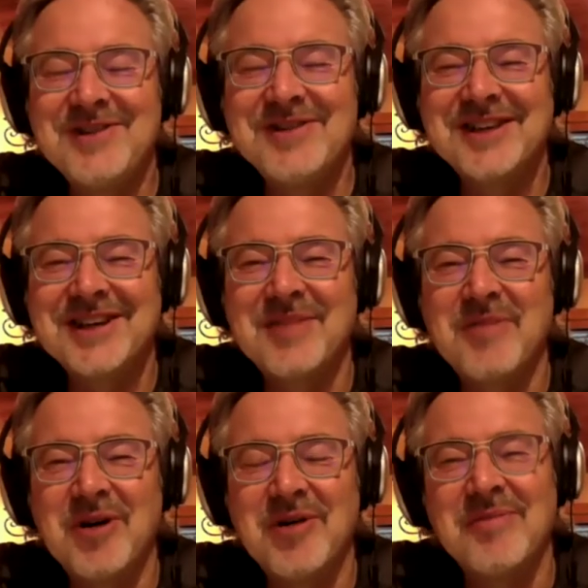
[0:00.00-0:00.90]
to come
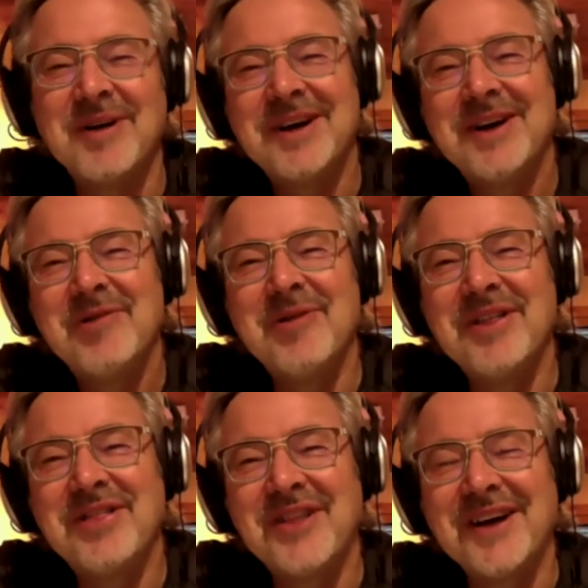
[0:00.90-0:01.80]
home
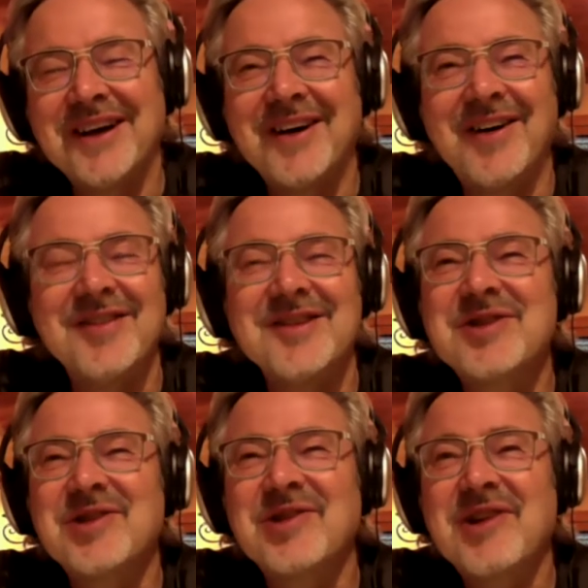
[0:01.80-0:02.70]
with all this
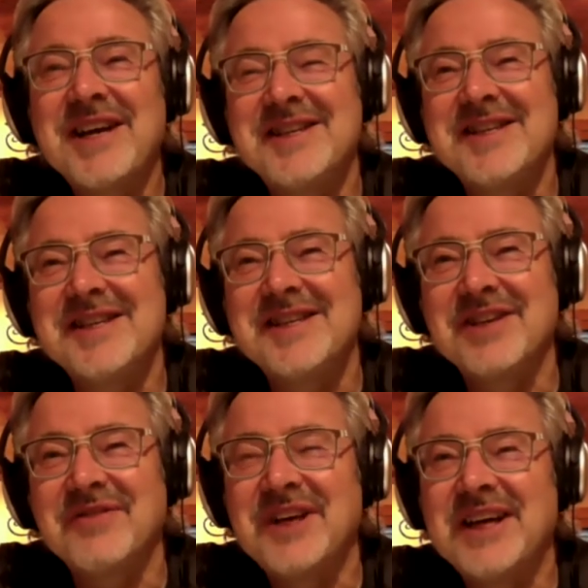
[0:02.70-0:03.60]
crazy
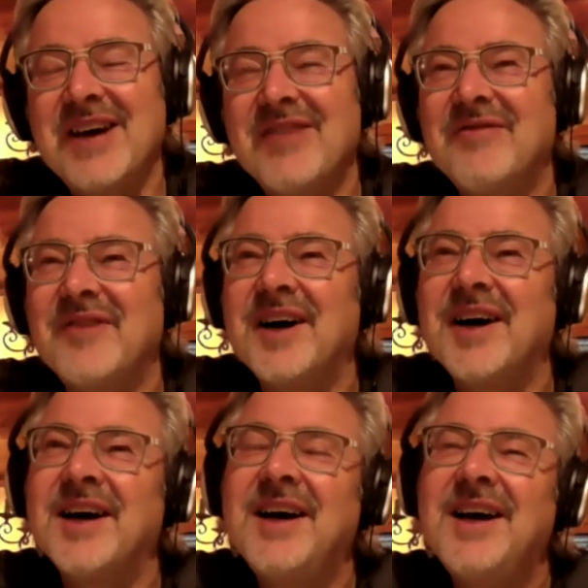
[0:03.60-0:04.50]
stuff. He'd have
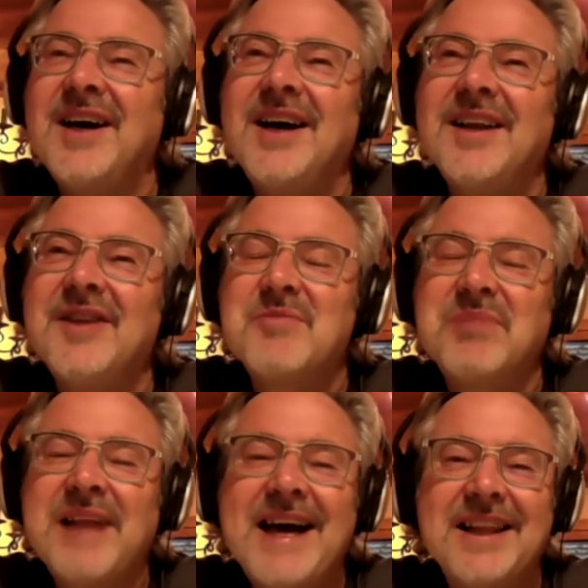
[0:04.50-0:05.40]
those
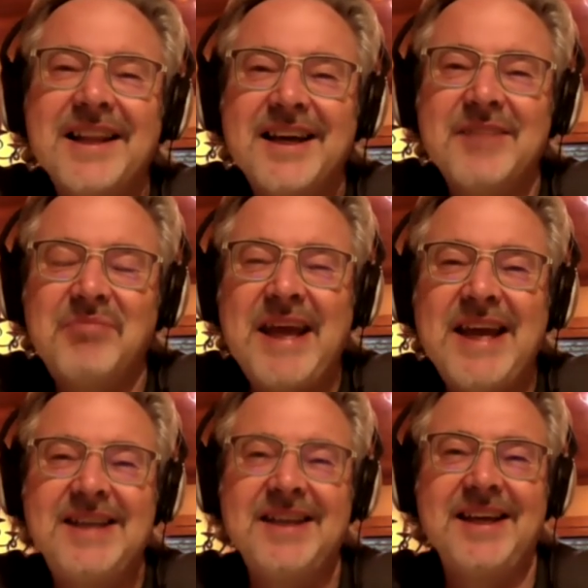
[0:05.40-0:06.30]
black light
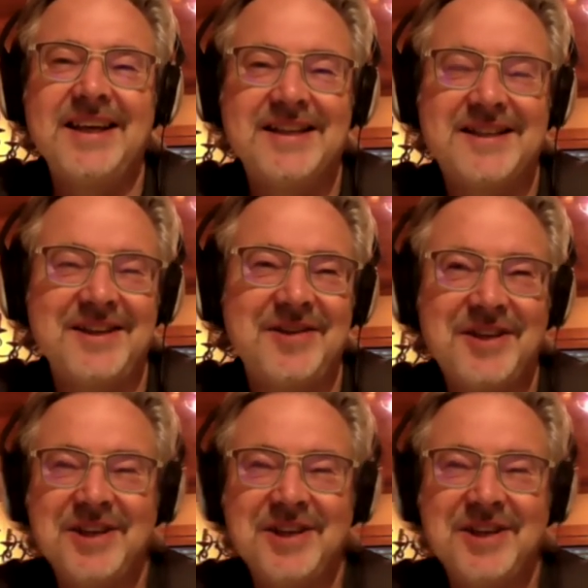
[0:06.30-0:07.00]
paintings, you know, that he